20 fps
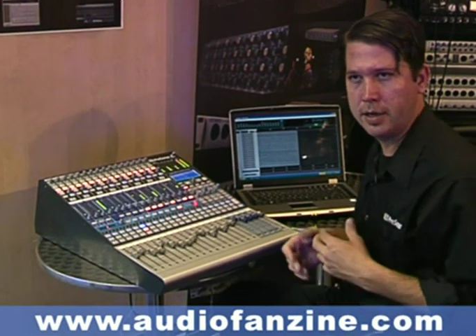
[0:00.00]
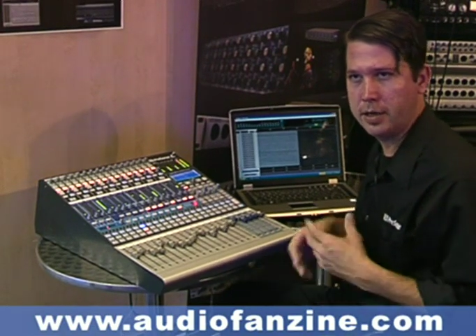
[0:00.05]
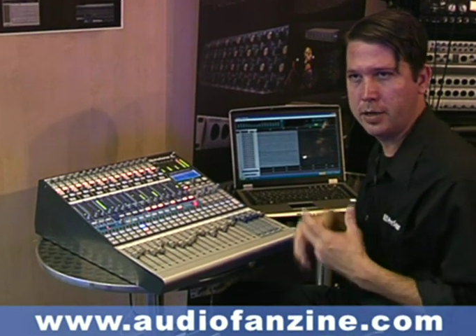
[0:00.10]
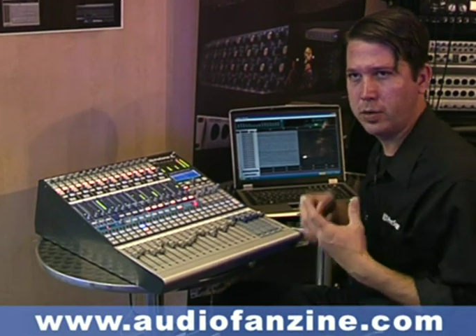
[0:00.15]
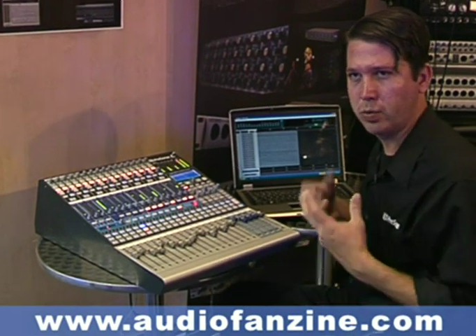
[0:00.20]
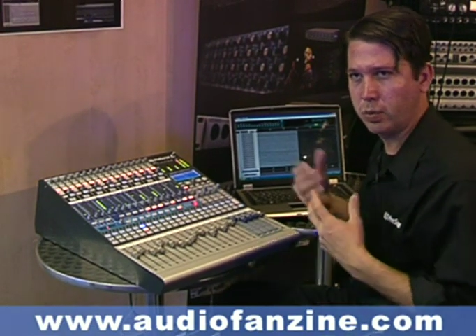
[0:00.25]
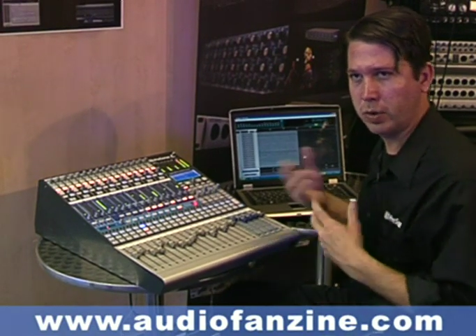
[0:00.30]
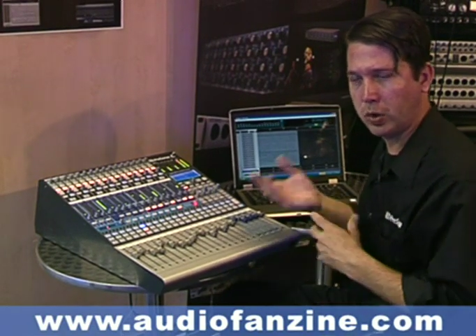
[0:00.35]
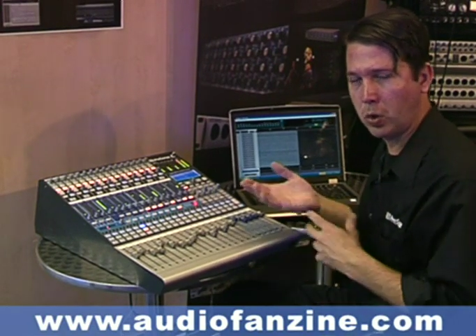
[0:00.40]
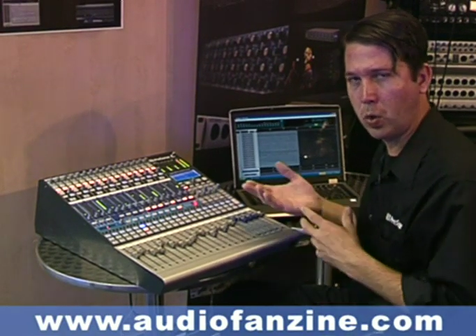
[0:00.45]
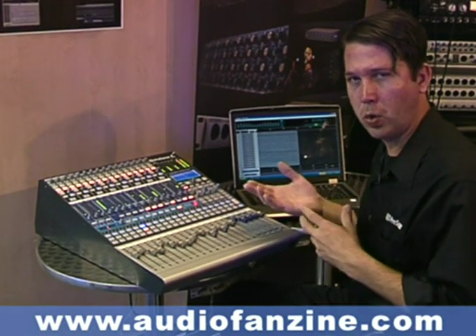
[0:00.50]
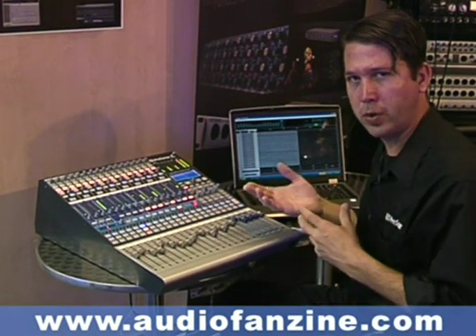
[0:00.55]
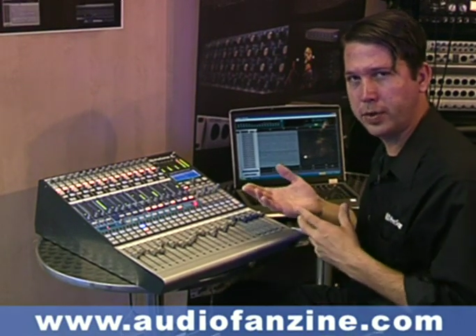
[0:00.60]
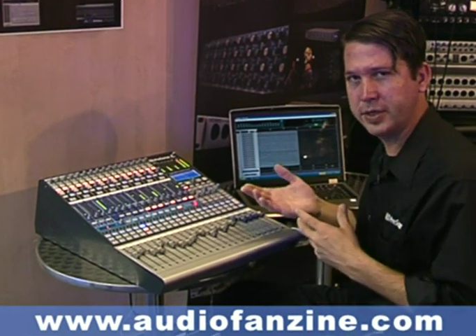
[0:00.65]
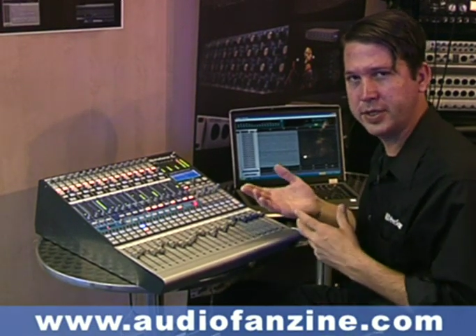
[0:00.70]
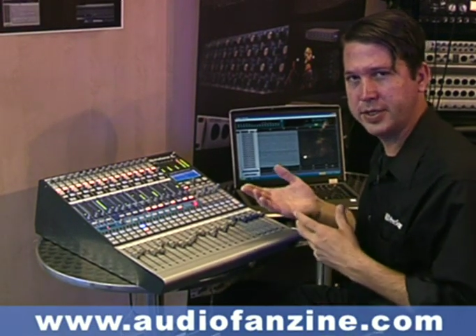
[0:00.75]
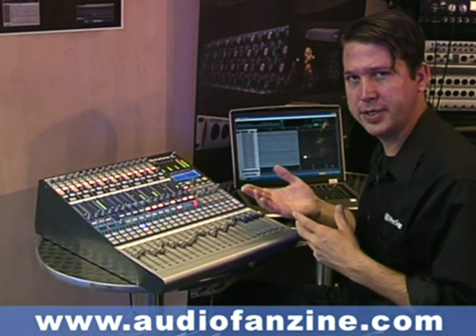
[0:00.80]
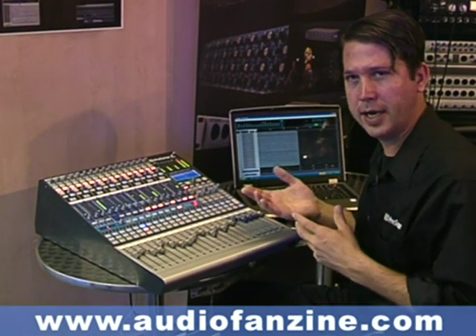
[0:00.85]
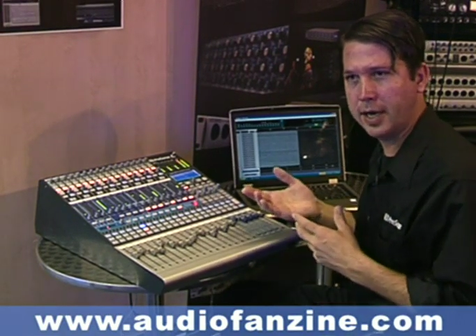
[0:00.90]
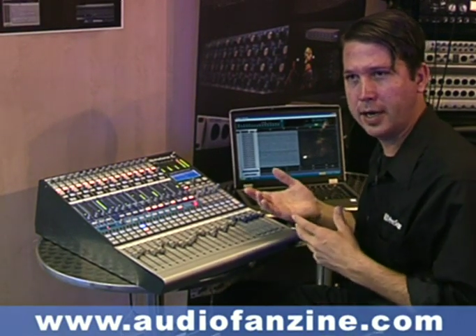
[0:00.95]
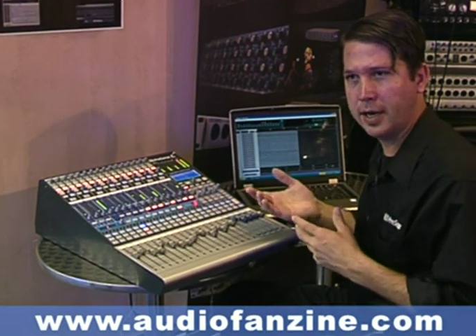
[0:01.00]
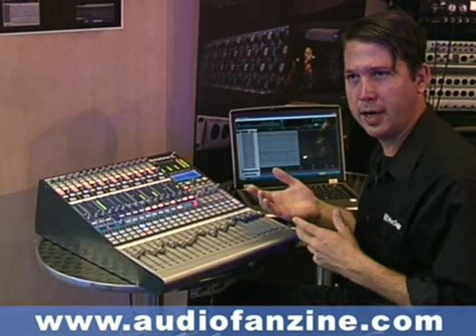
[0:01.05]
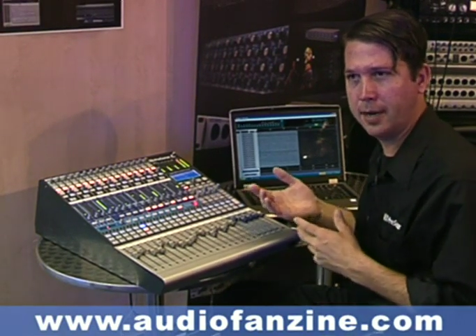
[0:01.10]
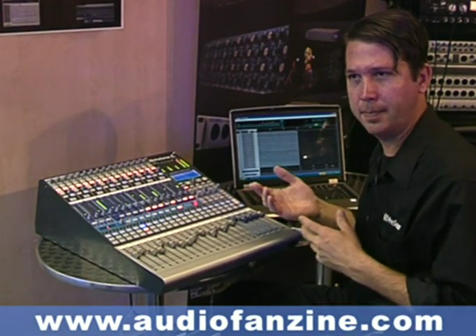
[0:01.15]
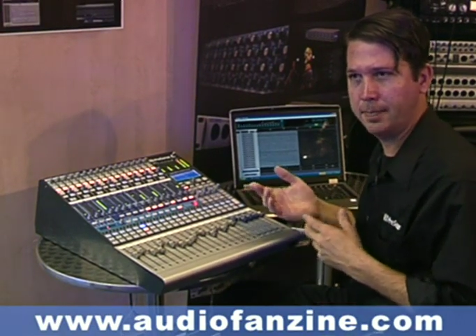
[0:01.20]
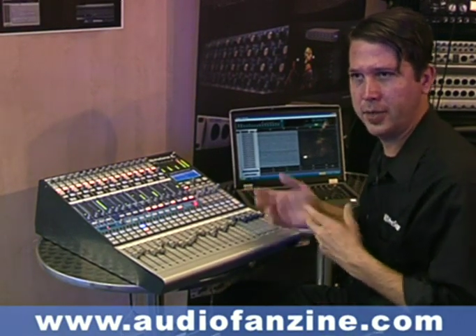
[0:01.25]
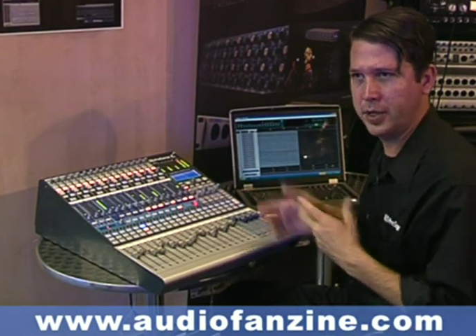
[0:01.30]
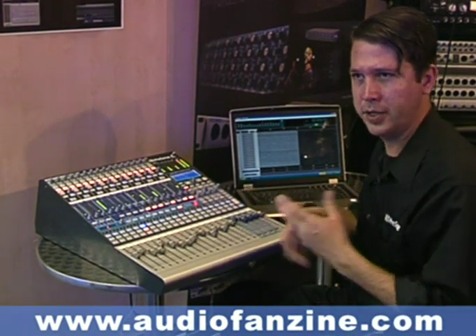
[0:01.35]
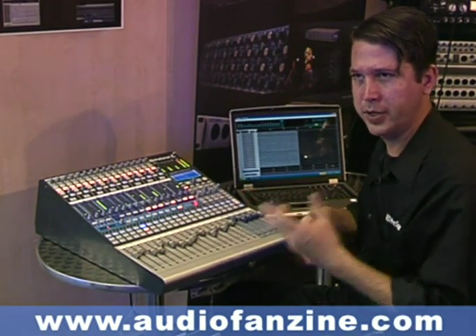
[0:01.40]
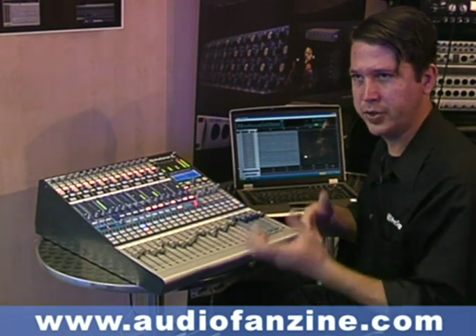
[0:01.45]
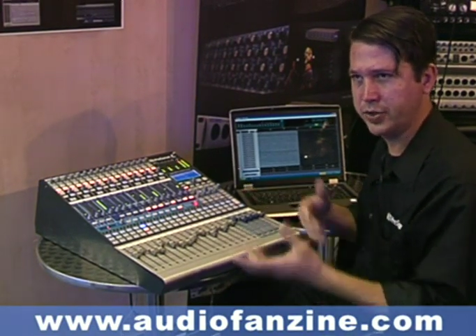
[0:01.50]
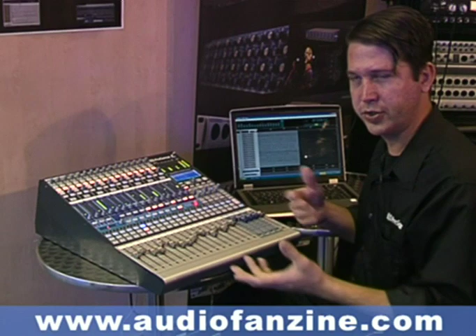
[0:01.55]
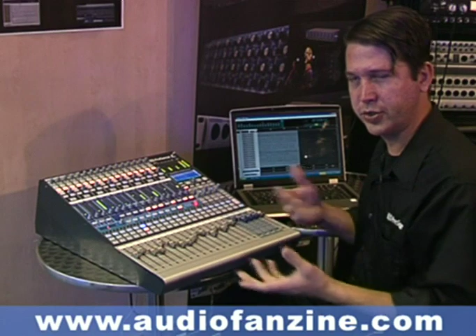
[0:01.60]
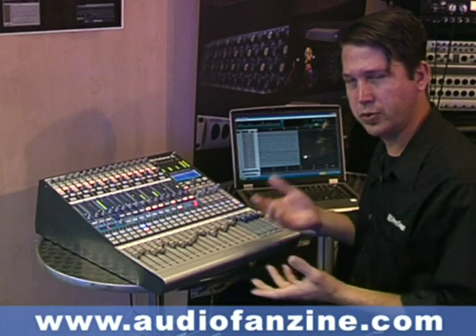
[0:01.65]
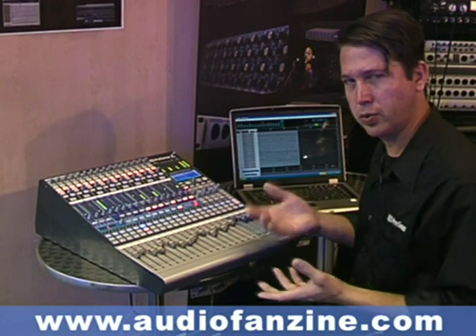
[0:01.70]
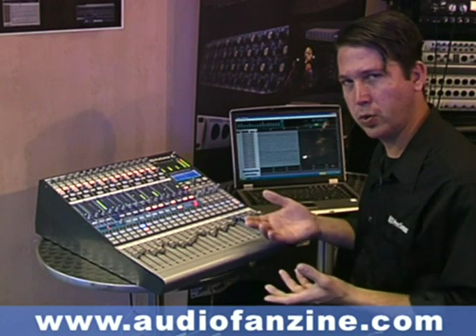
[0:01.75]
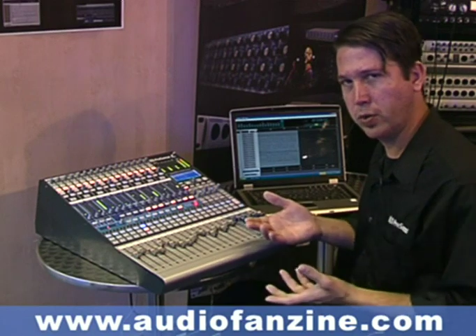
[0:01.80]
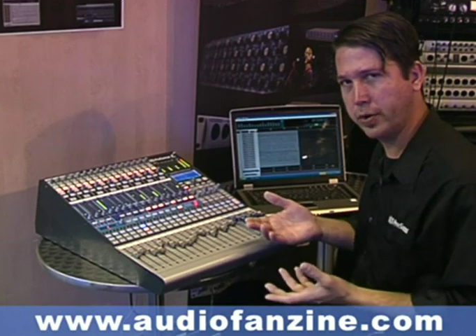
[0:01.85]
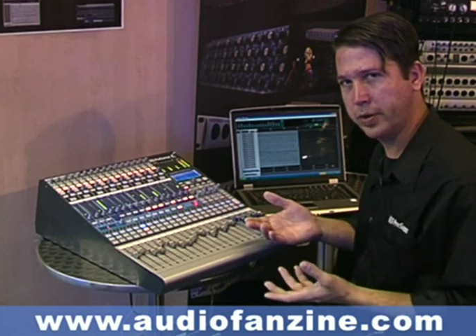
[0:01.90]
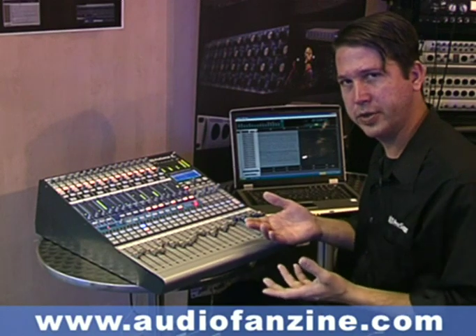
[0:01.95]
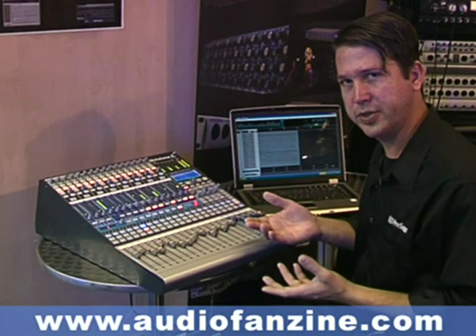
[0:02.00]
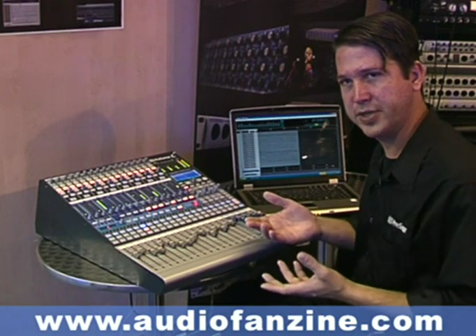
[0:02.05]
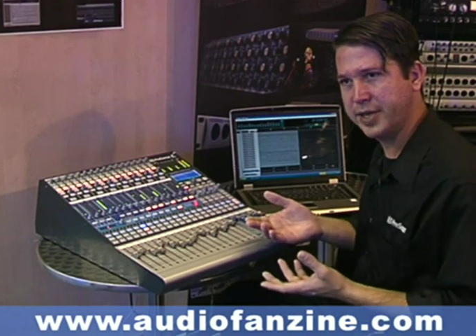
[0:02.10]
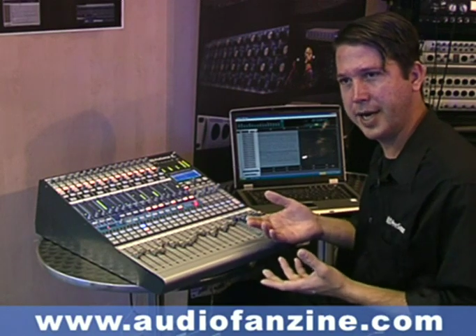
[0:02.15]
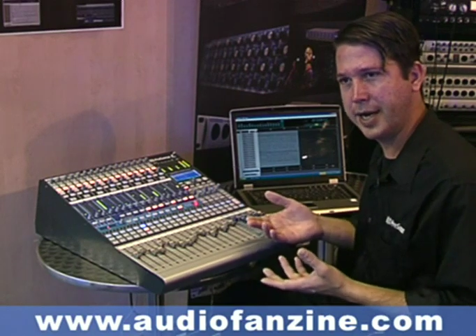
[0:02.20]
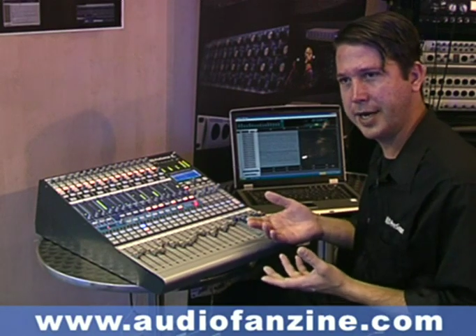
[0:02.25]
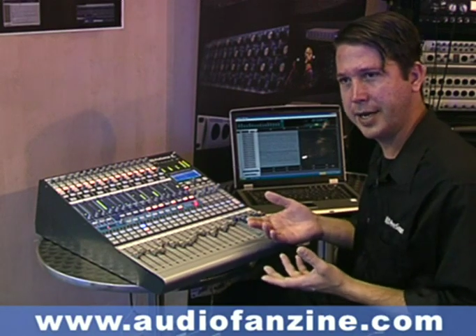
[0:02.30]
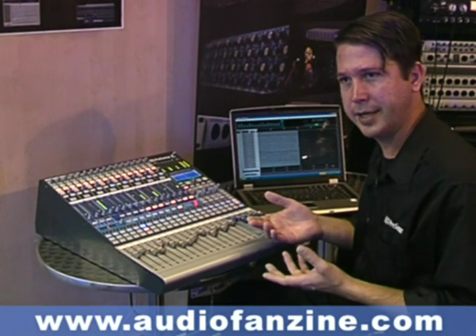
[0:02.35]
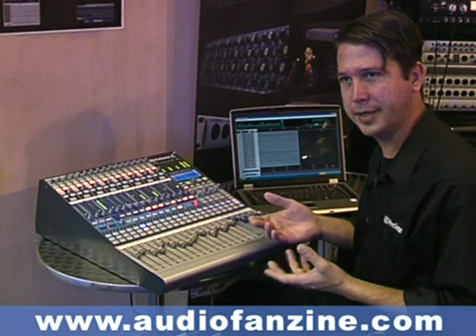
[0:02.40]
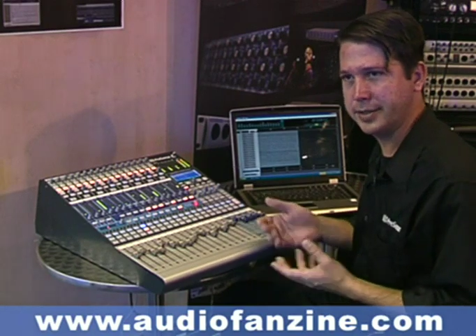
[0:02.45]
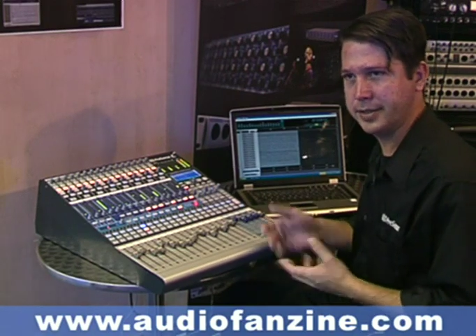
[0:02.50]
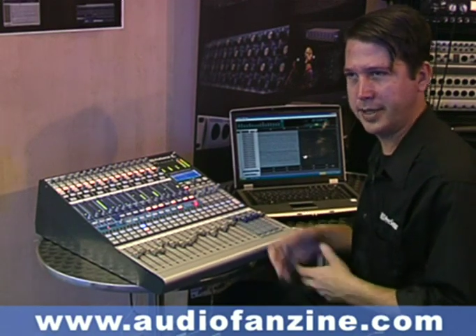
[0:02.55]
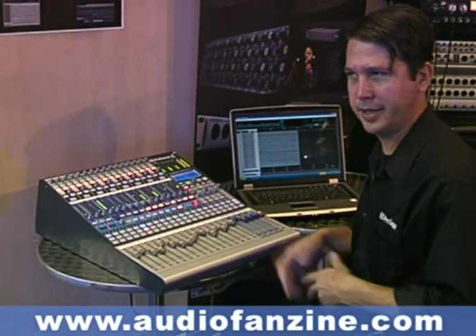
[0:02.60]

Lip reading: you record the setup, you store your settings,